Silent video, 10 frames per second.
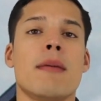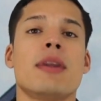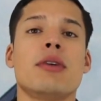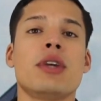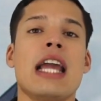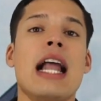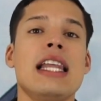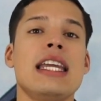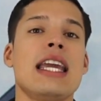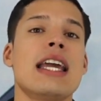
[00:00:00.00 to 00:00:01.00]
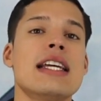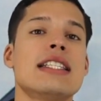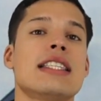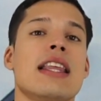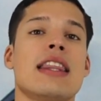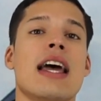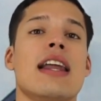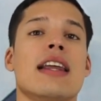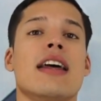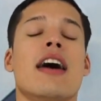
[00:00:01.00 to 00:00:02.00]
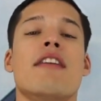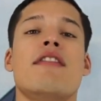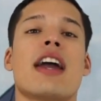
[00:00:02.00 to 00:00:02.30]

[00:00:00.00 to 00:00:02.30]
But the reality is that a